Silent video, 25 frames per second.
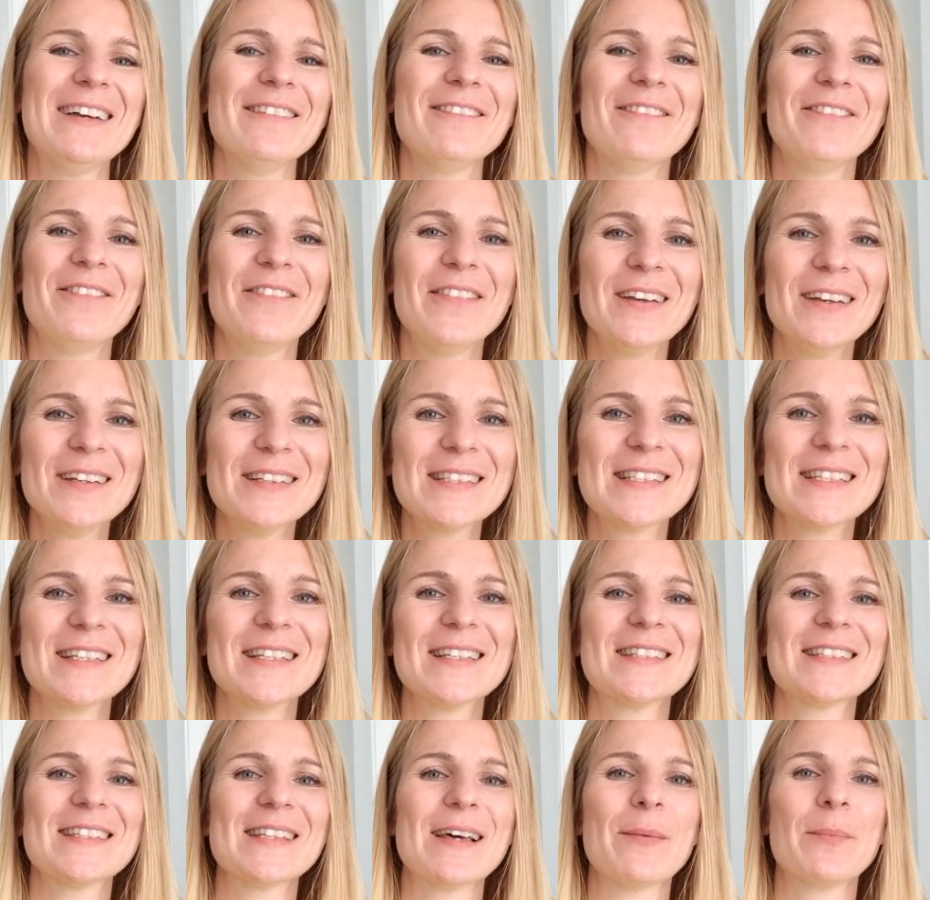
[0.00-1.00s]

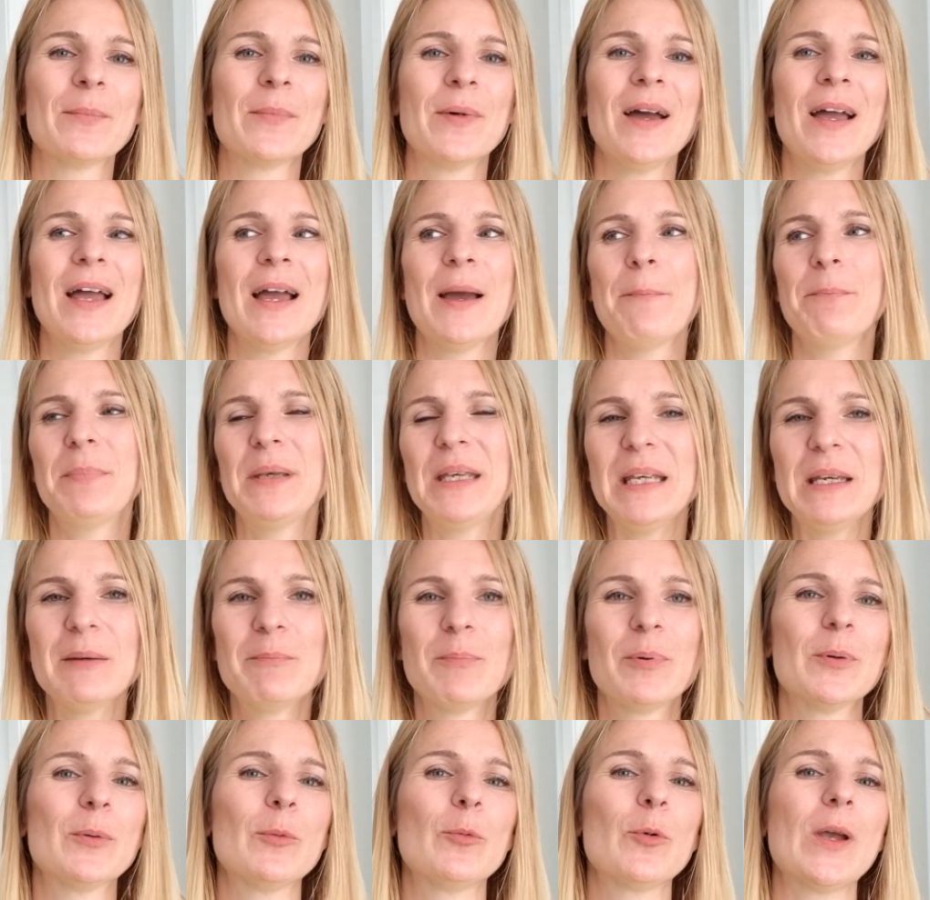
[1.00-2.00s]
visit some
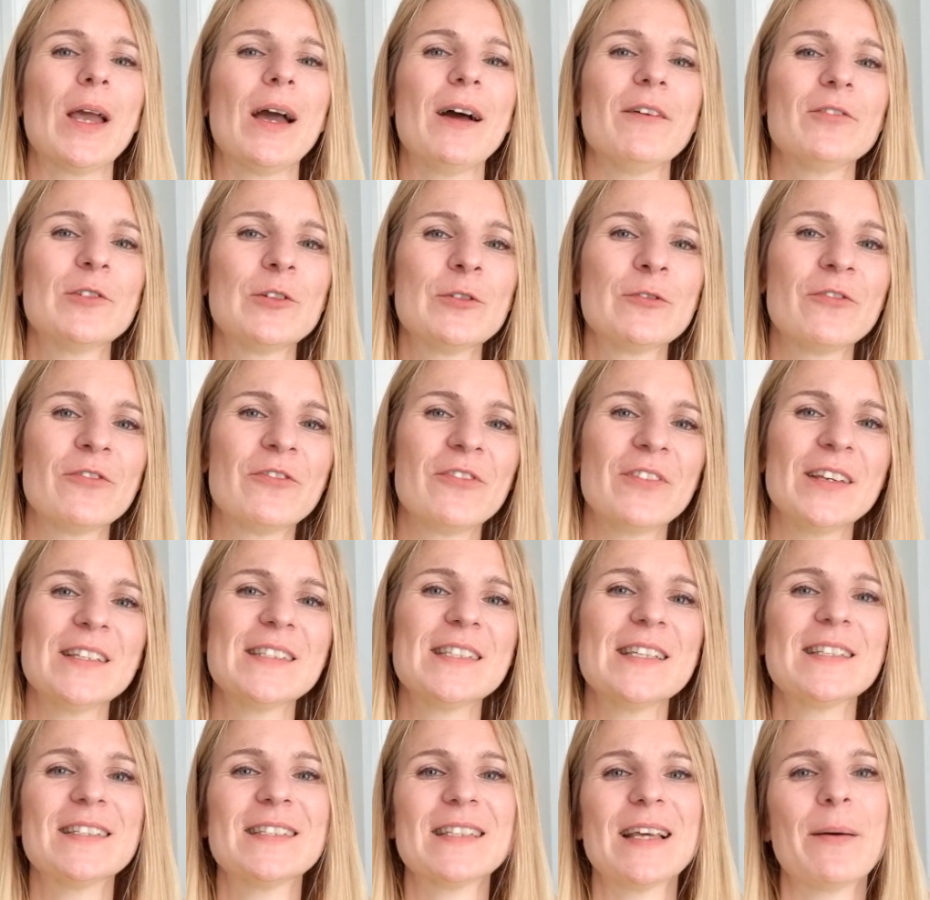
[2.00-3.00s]
people, we have to
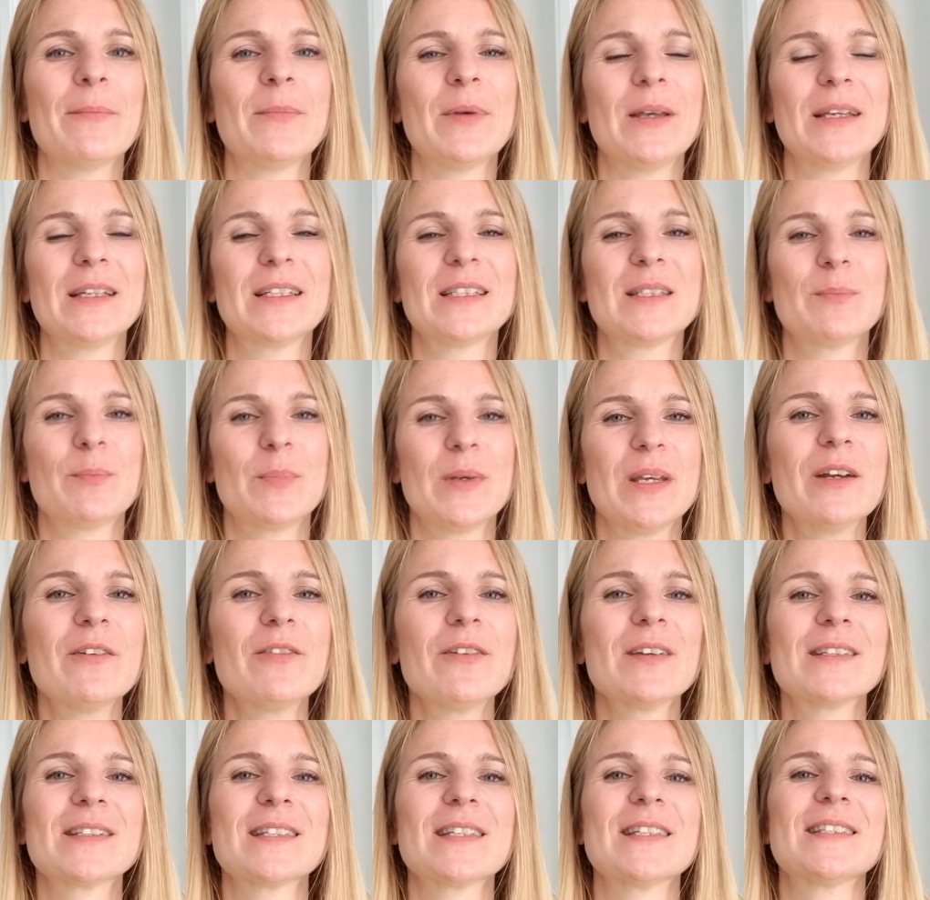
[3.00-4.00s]
visit some
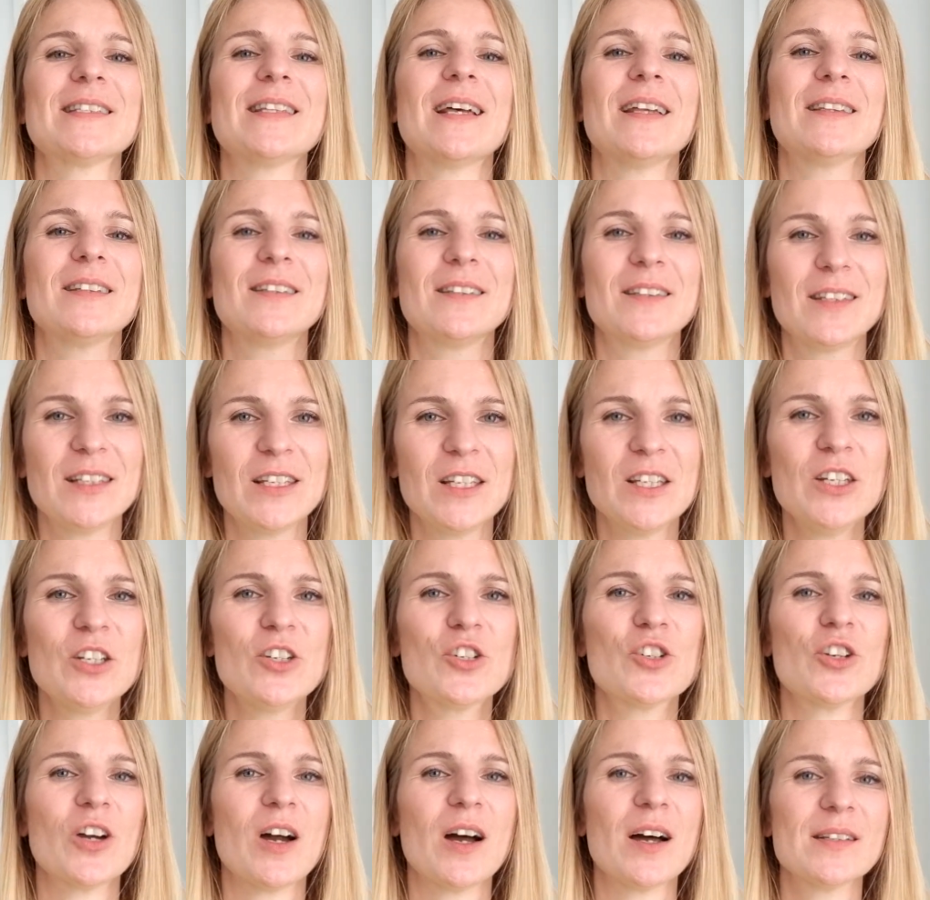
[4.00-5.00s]
experiences that
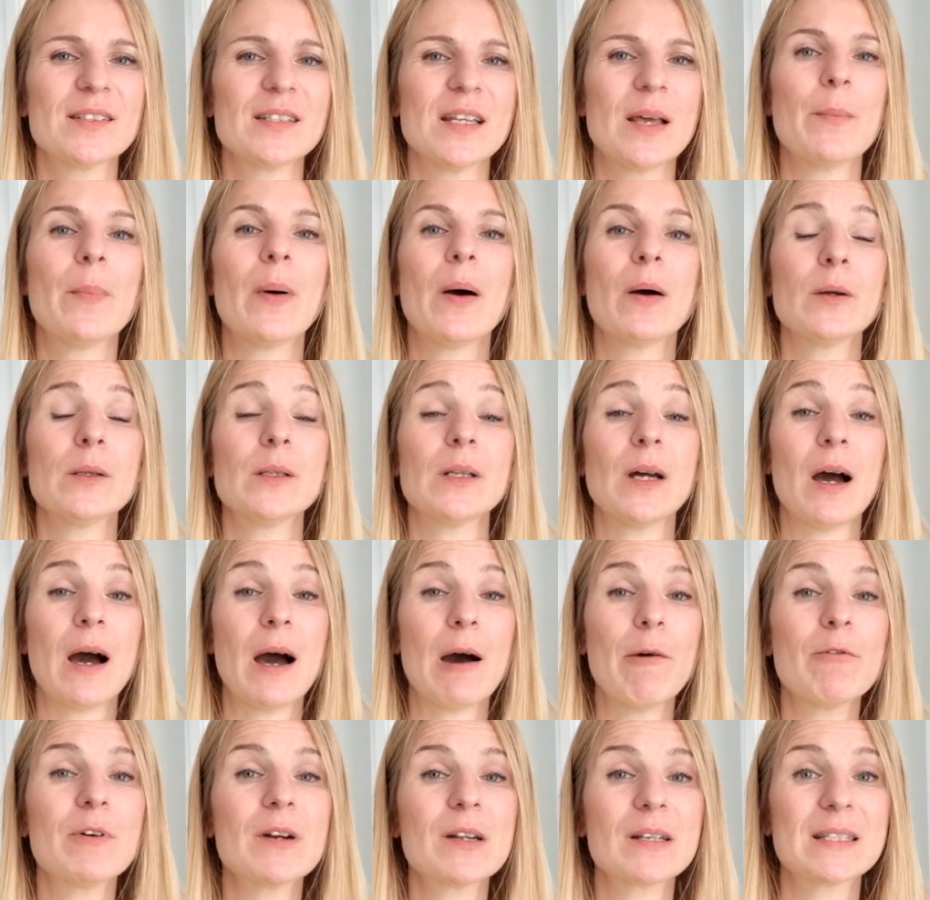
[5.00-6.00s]
teach us about
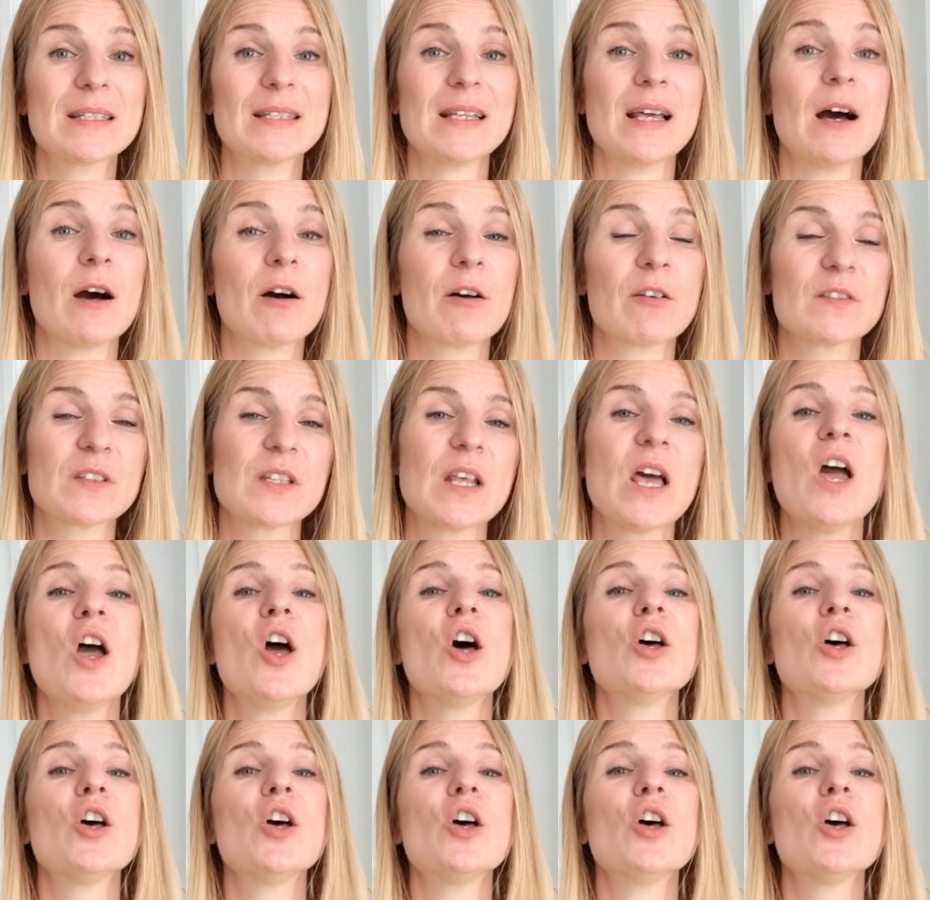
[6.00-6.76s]
ourselves.